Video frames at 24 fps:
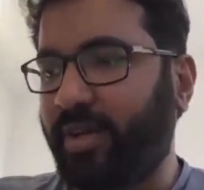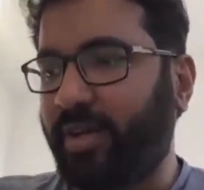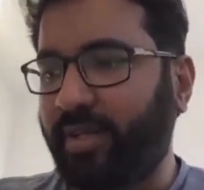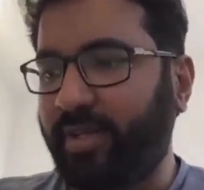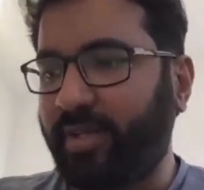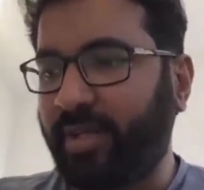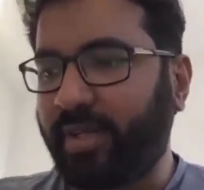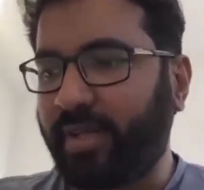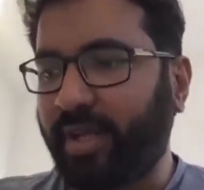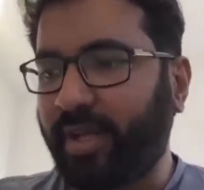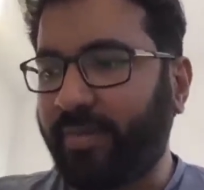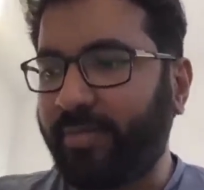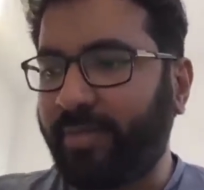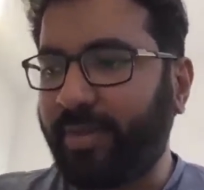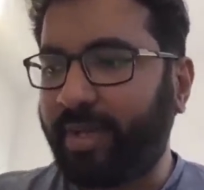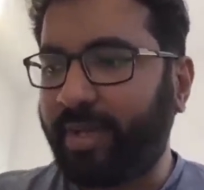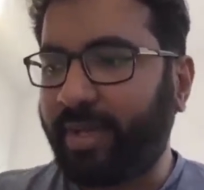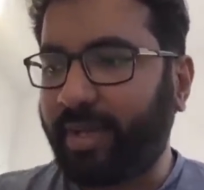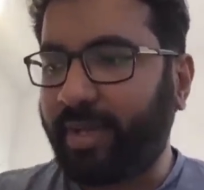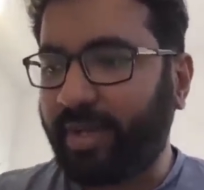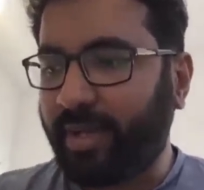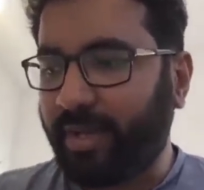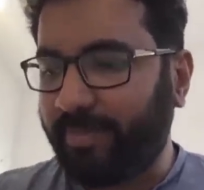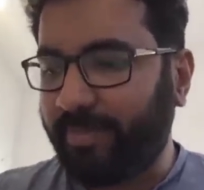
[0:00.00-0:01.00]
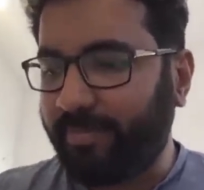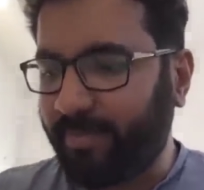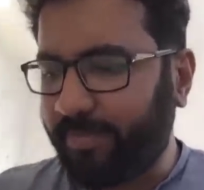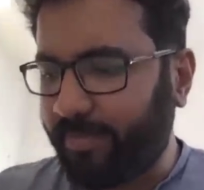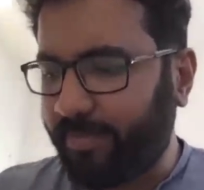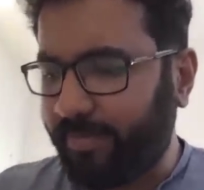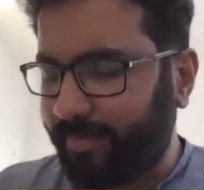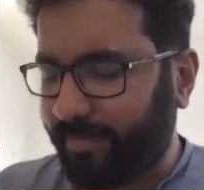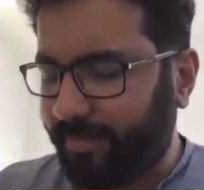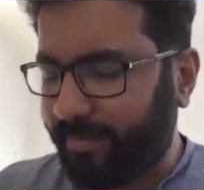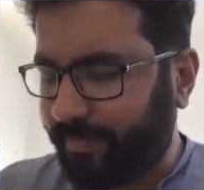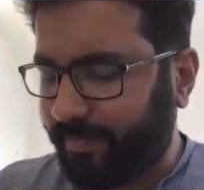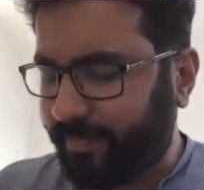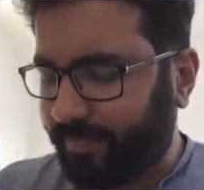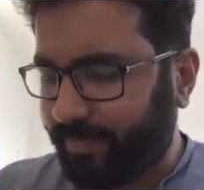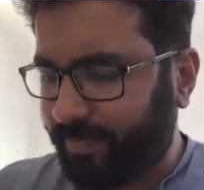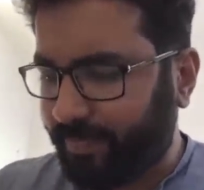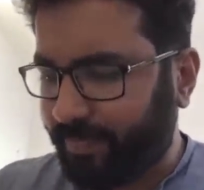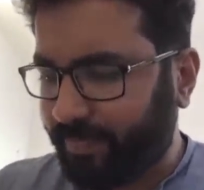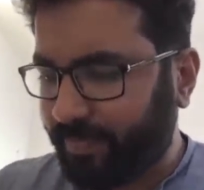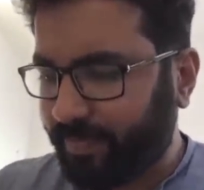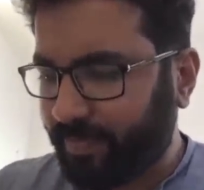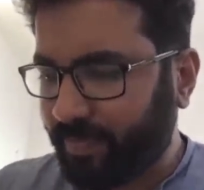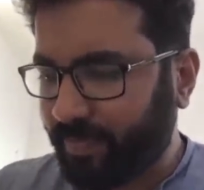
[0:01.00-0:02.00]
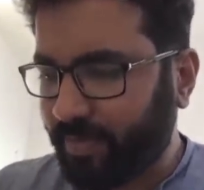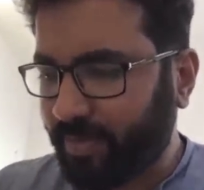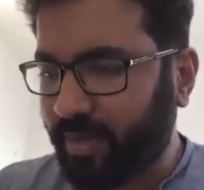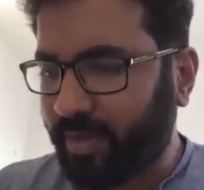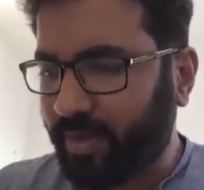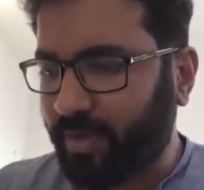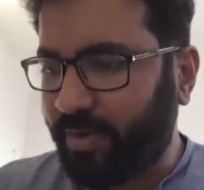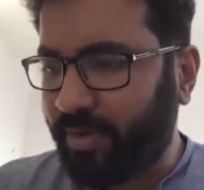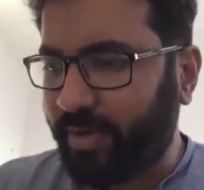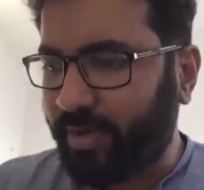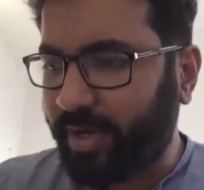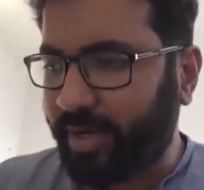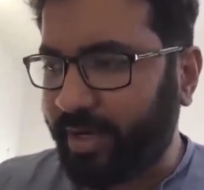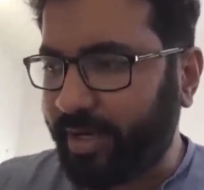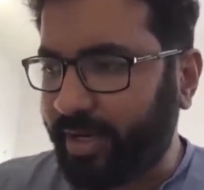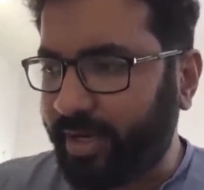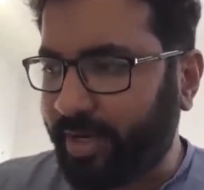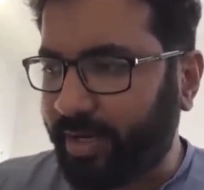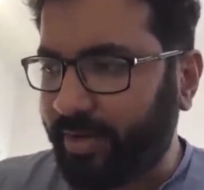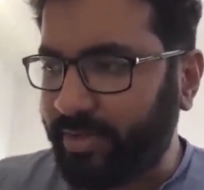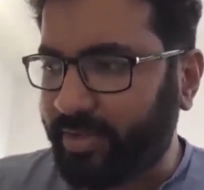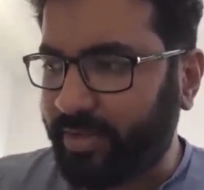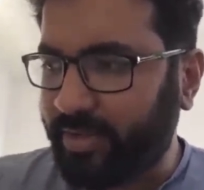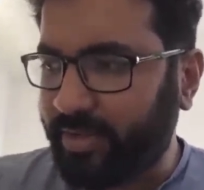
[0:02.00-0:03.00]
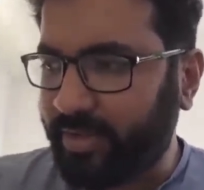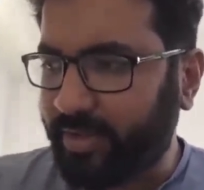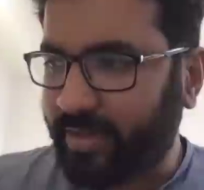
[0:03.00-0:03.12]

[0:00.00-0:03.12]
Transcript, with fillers: that can be taken up, or any doubts.